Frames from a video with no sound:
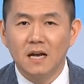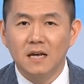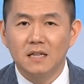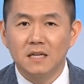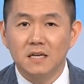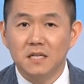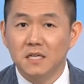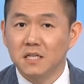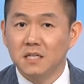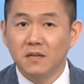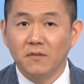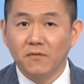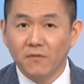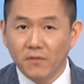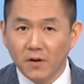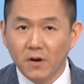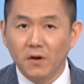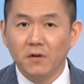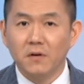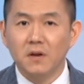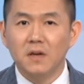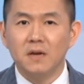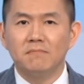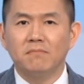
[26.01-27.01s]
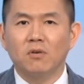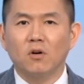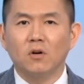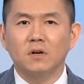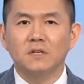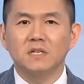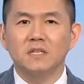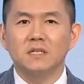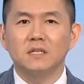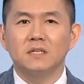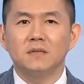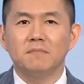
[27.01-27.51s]
That is a very
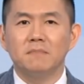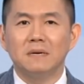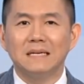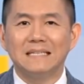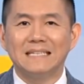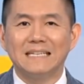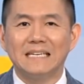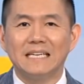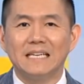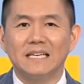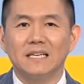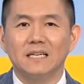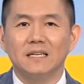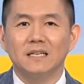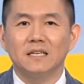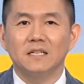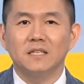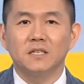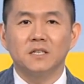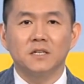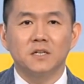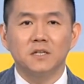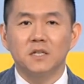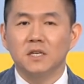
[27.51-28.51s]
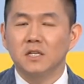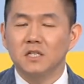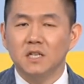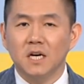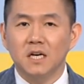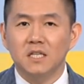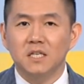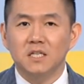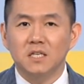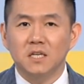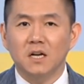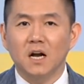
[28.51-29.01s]
important meeting concerning
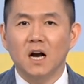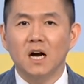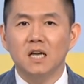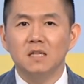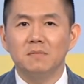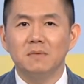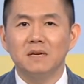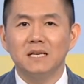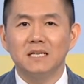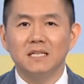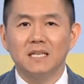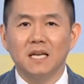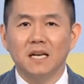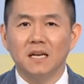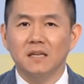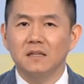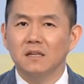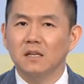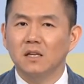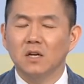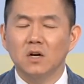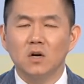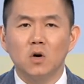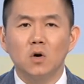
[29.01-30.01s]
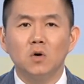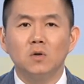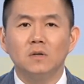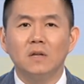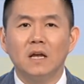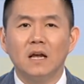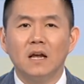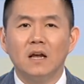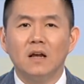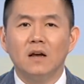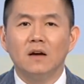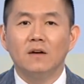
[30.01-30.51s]
China's economy, setting the tone
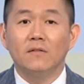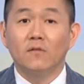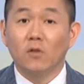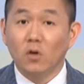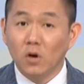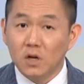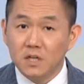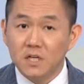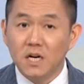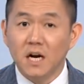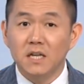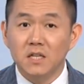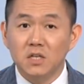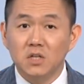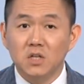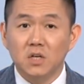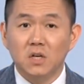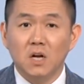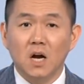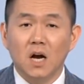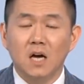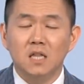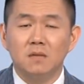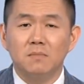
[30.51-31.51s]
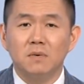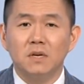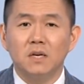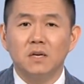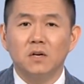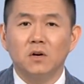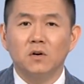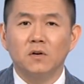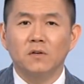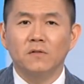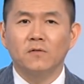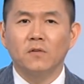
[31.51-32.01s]
for China's economy
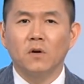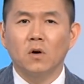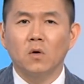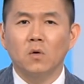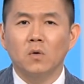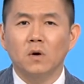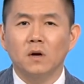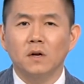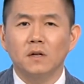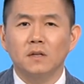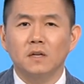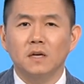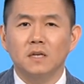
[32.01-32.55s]
going forward.